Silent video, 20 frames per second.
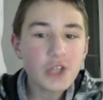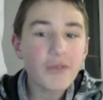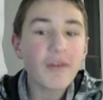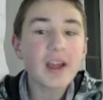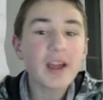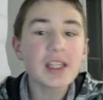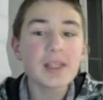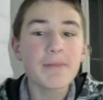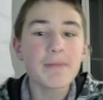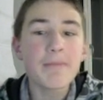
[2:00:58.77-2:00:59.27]

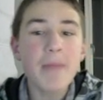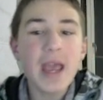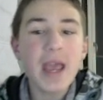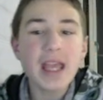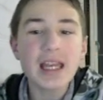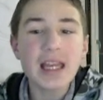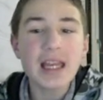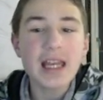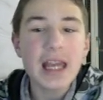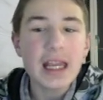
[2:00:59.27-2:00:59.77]
fights
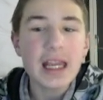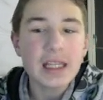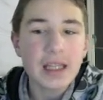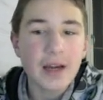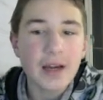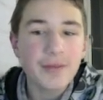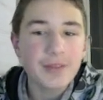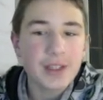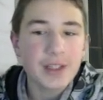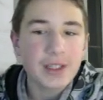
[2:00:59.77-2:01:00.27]
mate in 8
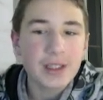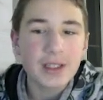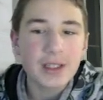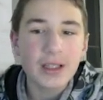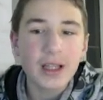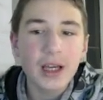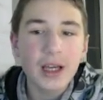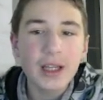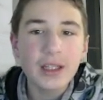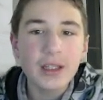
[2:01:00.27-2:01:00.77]
after
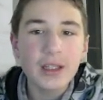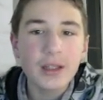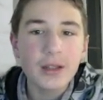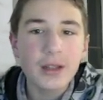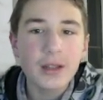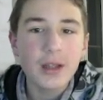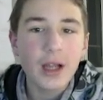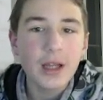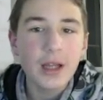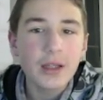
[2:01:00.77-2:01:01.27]
line
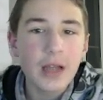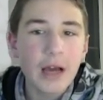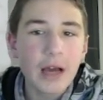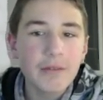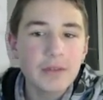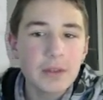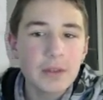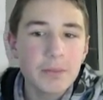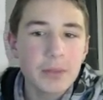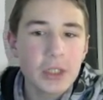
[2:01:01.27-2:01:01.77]
up
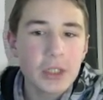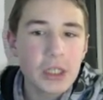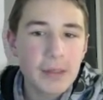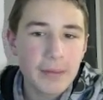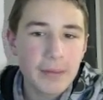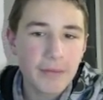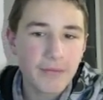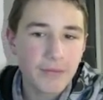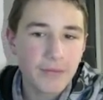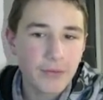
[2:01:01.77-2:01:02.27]
to bishop
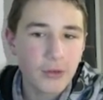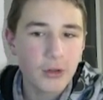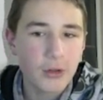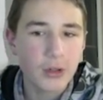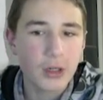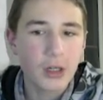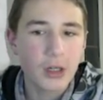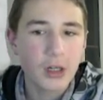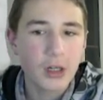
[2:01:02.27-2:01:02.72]
f4.